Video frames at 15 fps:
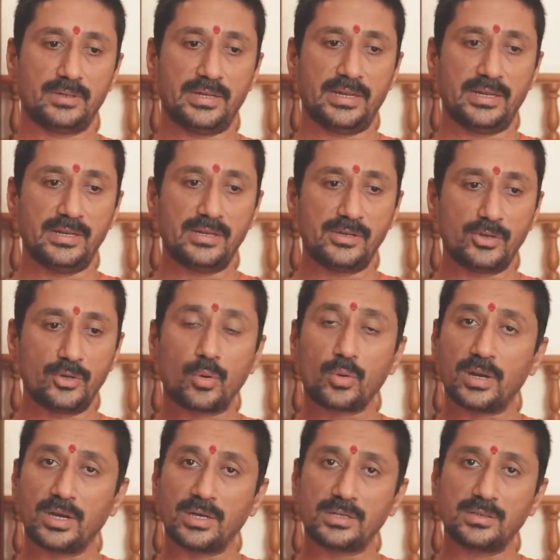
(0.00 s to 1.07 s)
In
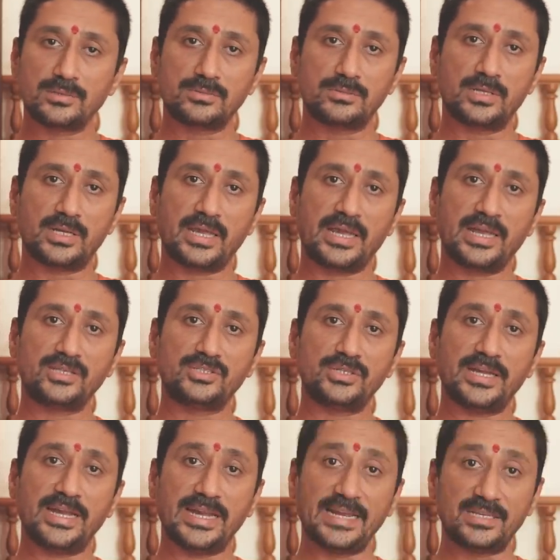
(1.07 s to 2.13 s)
yoga, the age
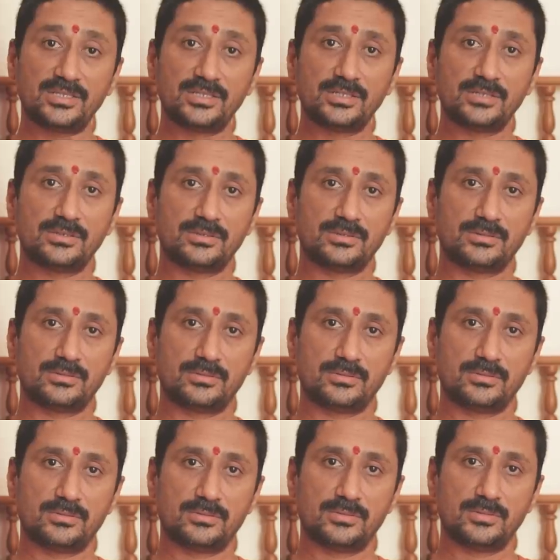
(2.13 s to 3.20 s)
eight,
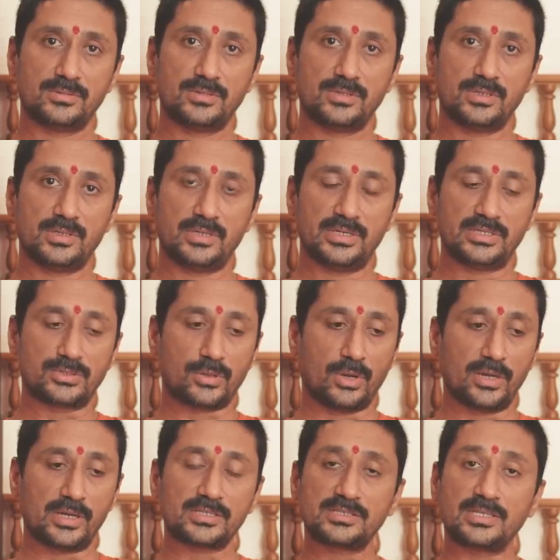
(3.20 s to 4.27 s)
it's
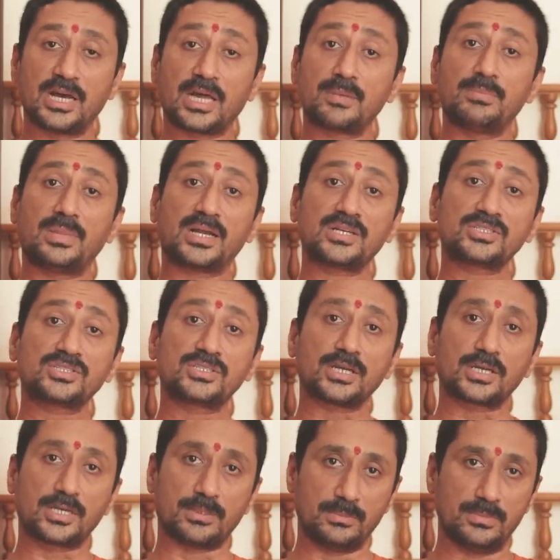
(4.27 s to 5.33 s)
called as
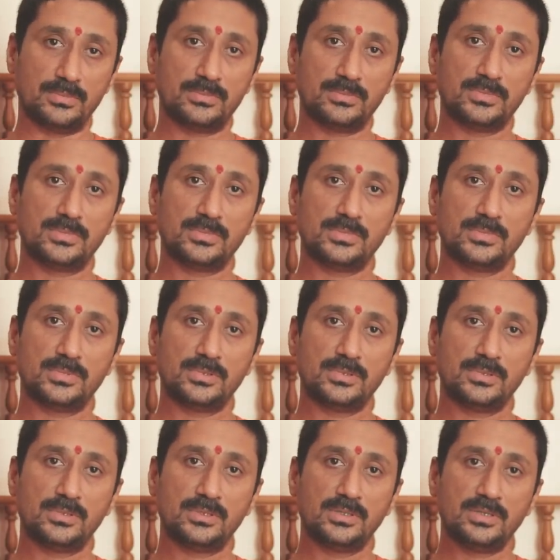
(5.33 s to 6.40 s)
Garbhashtakam,
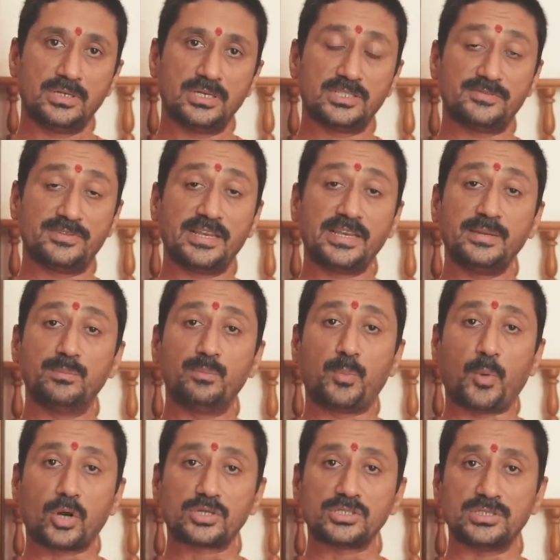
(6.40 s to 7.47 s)
is very
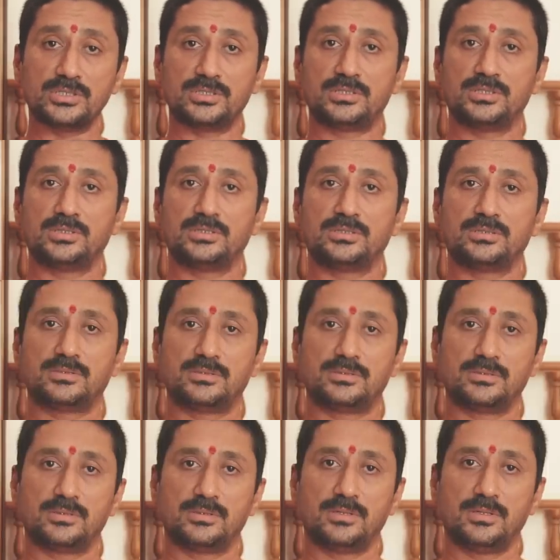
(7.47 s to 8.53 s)
important.
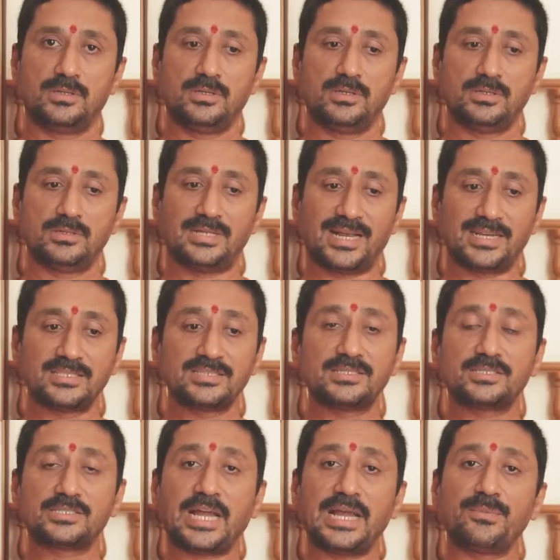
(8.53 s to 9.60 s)
That is
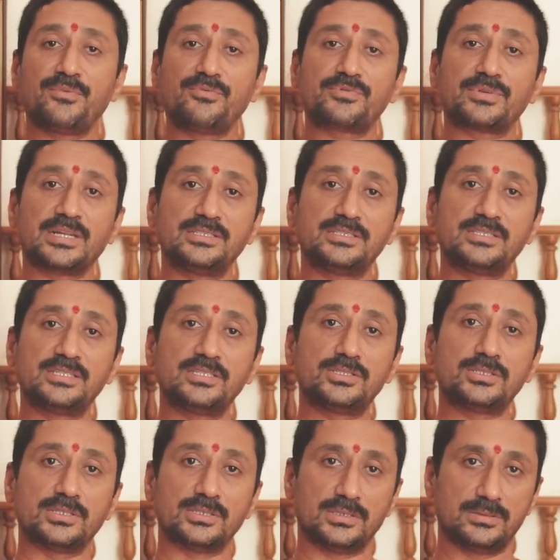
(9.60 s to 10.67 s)
the time of
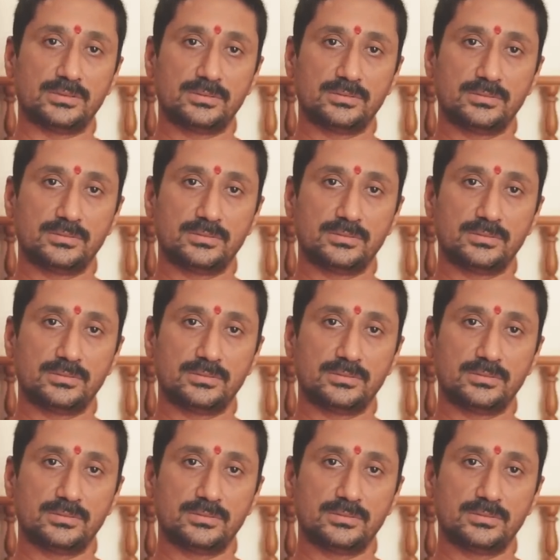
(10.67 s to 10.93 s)
transition.